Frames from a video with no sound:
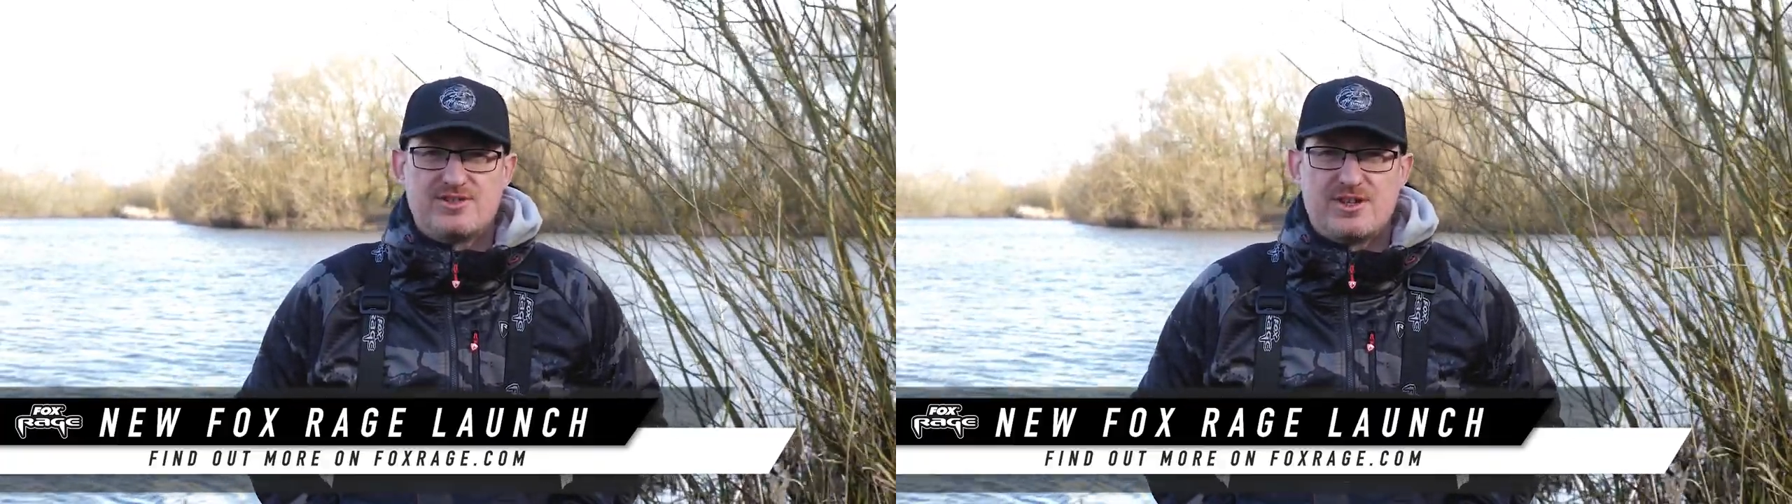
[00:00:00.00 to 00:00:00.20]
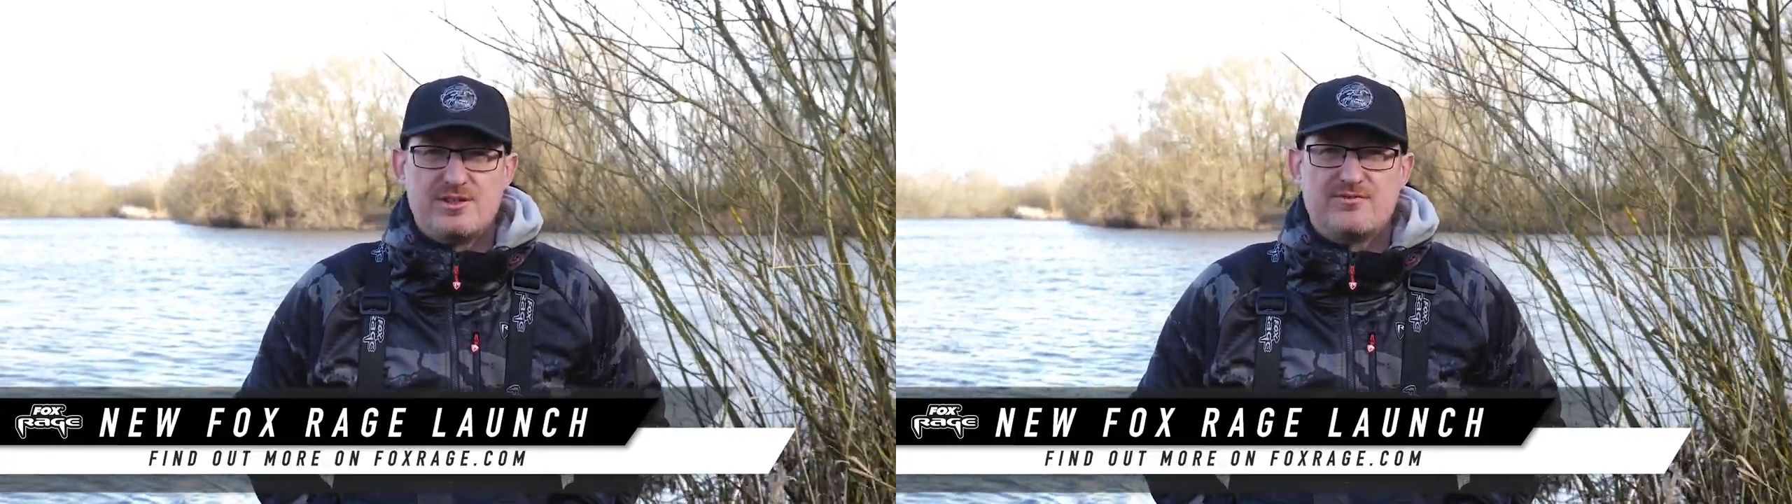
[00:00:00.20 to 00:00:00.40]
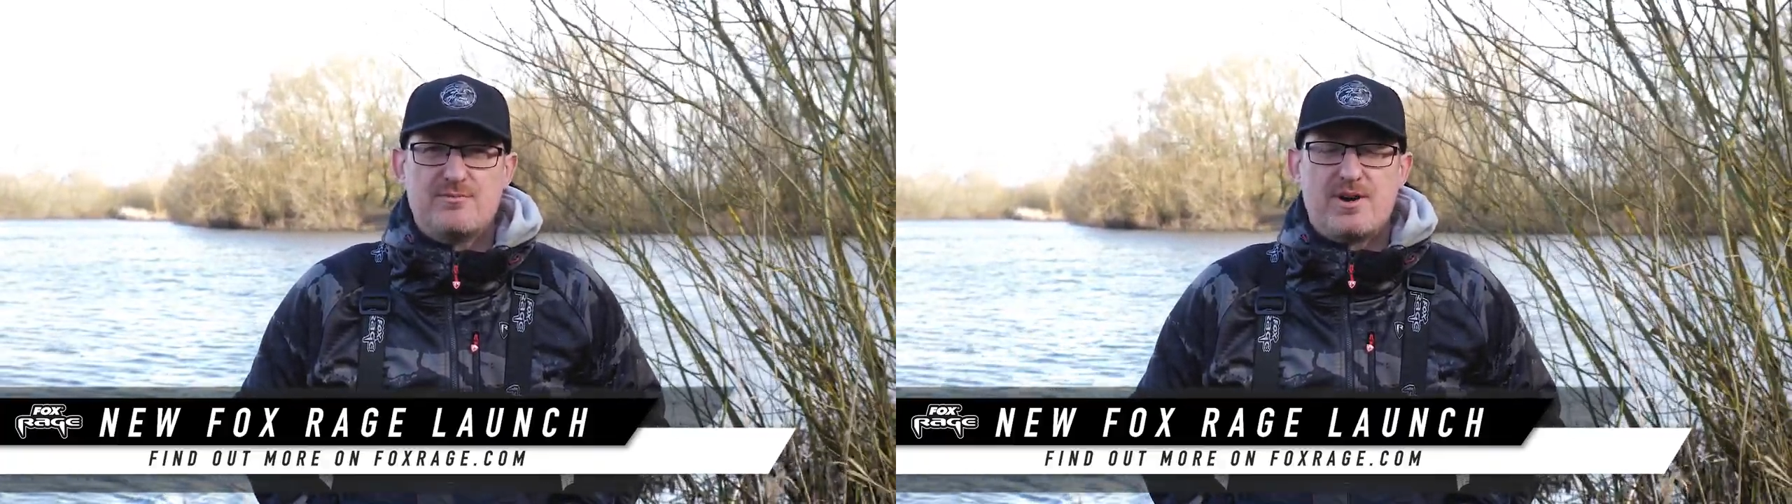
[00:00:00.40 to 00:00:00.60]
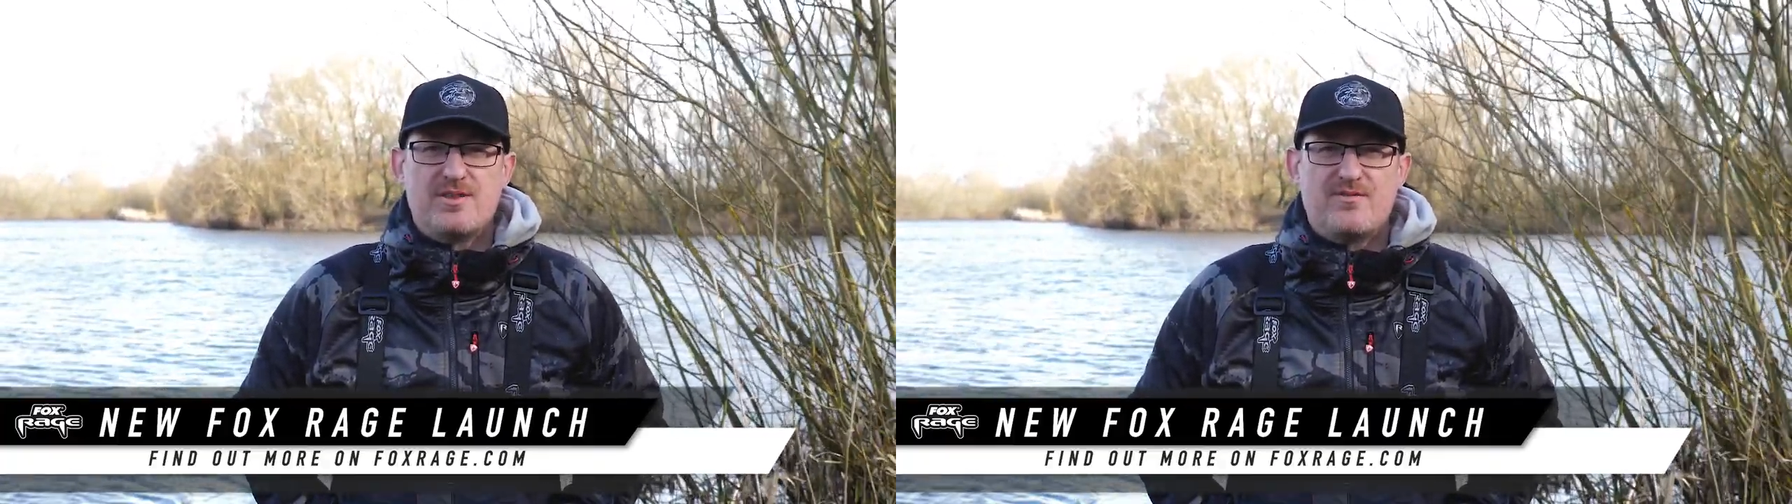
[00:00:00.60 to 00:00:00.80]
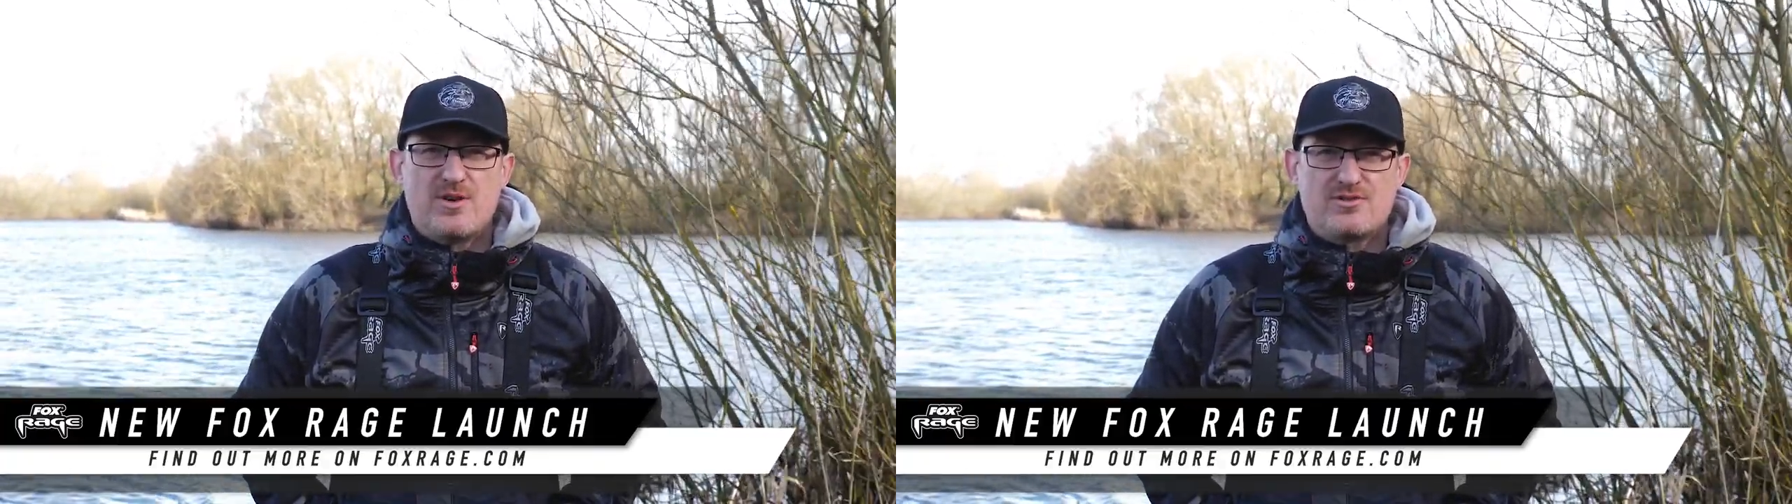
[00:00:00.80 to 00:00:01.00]
to show you from
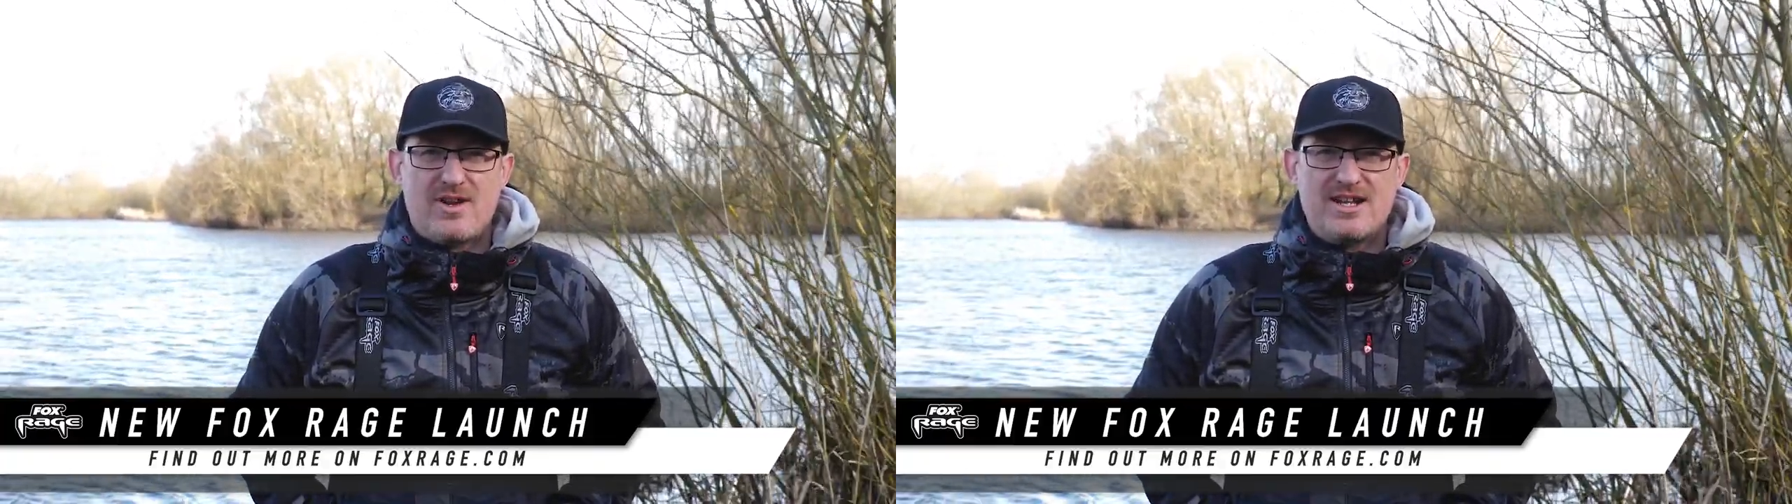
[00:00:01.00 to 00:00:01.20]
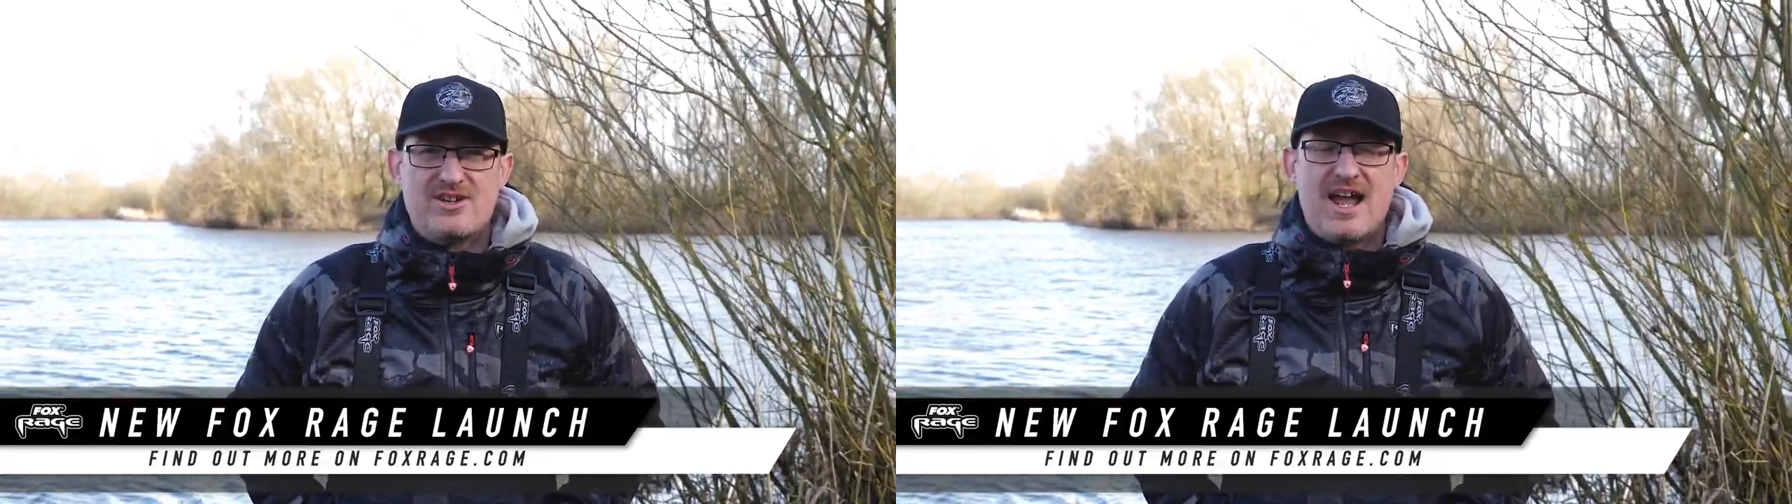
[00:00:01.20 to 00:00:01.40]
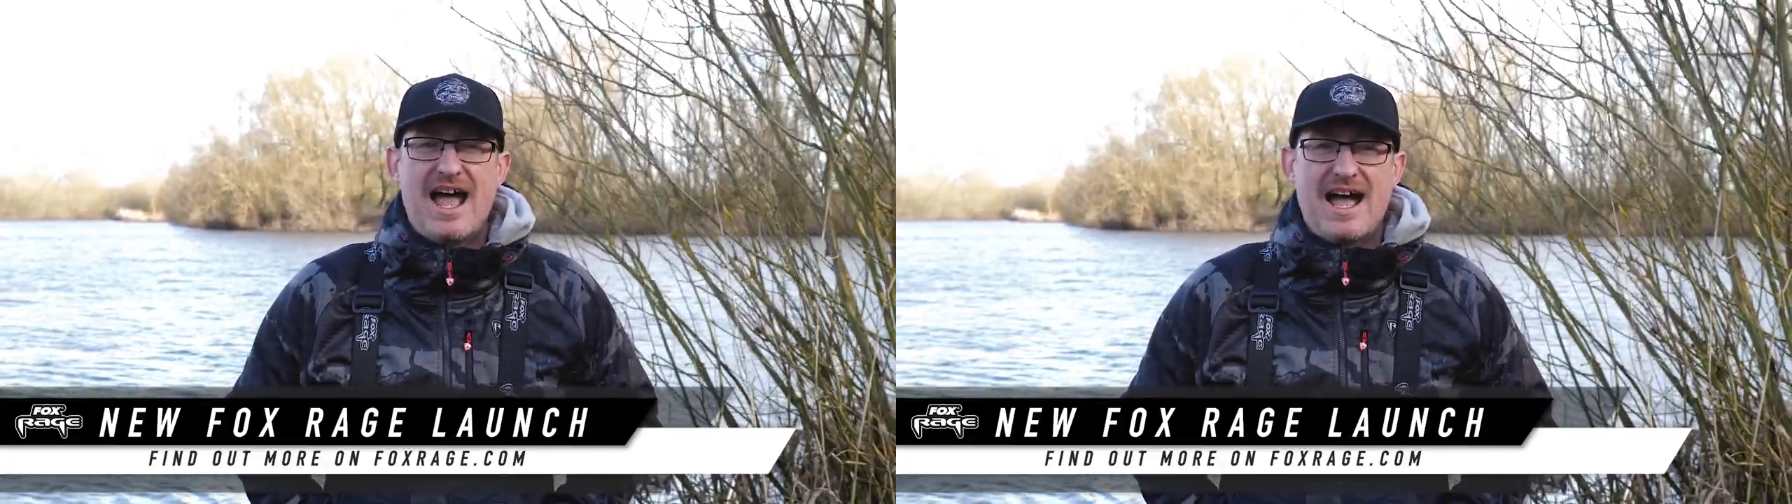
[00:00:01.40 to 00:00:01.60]
both Fox Rage